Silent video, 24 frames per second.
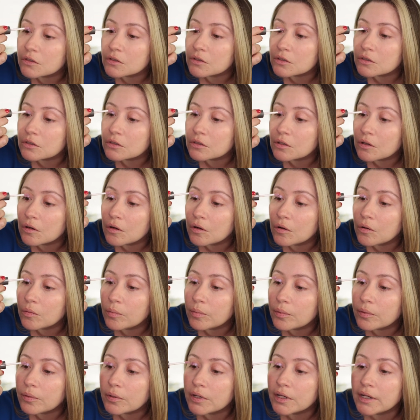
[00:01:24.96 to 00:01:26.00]
so
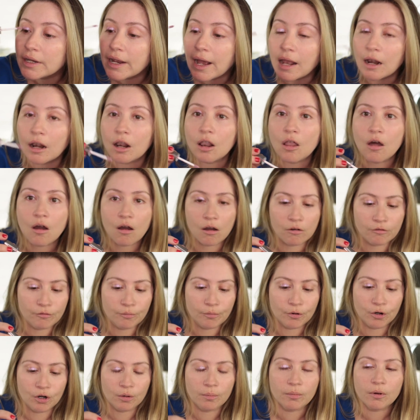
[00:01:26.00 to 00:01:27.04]
pretty. I love
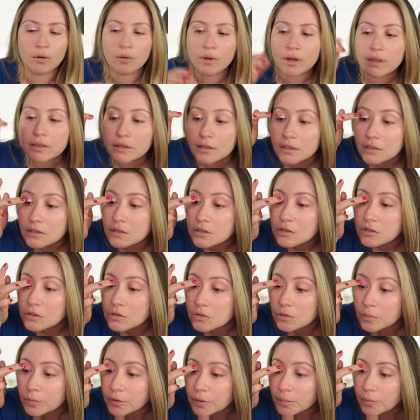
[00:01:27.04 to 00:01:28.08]
purple. I think it's
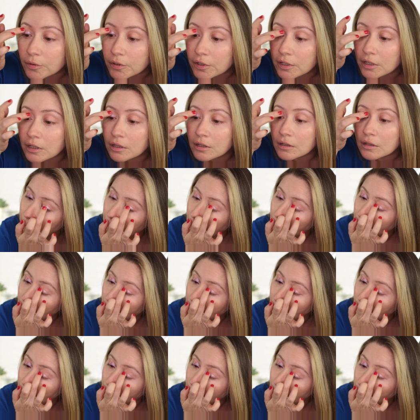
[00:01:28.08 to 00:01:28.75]
super pretty.